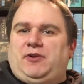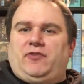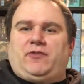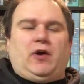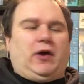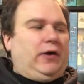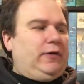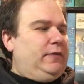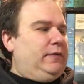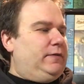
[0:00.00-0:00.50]

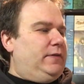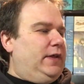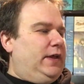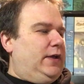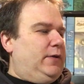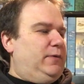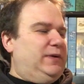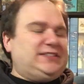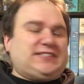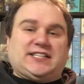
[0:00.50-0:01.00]

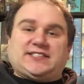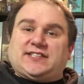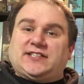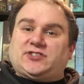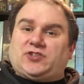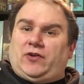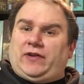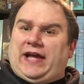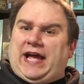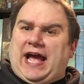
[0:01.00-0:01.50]
The
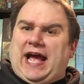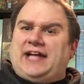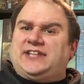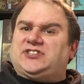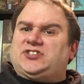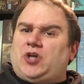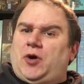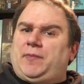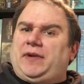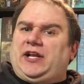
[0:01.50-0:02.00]
resistance only
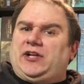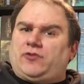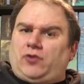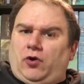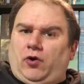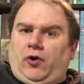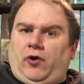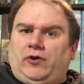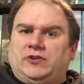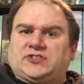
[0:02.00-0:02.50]
has so many
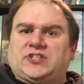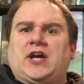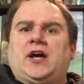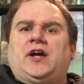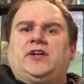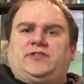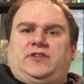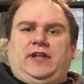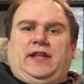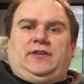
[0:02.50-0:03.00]
turns
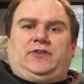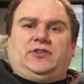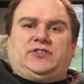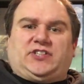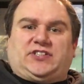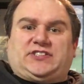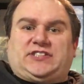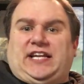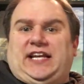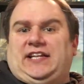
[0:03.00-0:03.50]
to
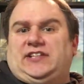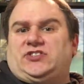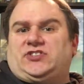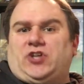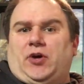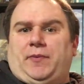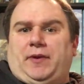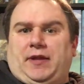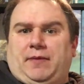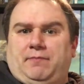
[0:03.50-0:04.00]
succeed in
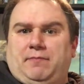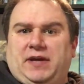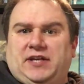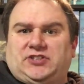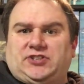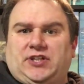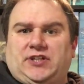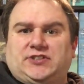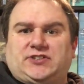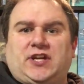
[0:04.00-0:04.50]
so many
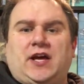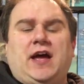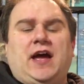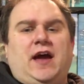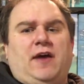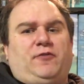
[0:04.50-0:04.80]
missions.